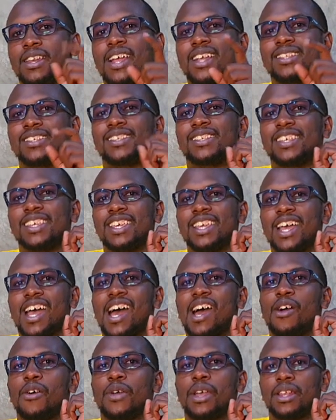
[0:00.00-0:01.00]
Let's see
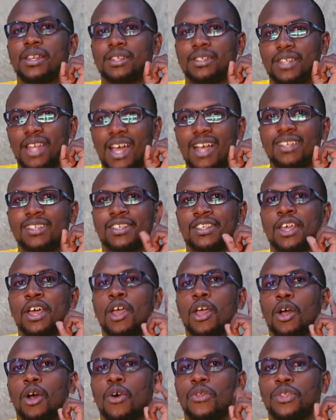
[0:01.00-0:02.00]
how it does
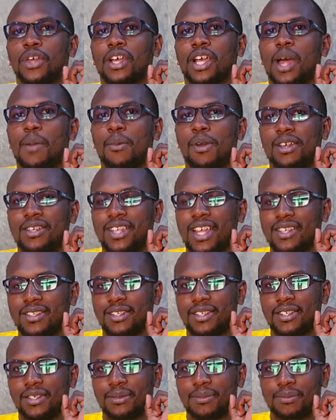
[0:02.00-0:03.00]
on the camera
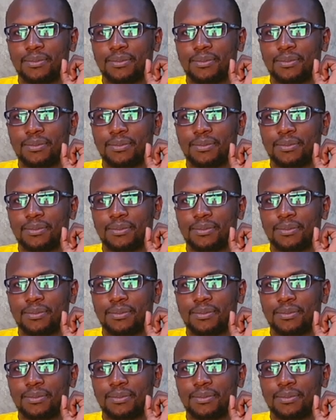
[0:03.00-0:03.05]
test.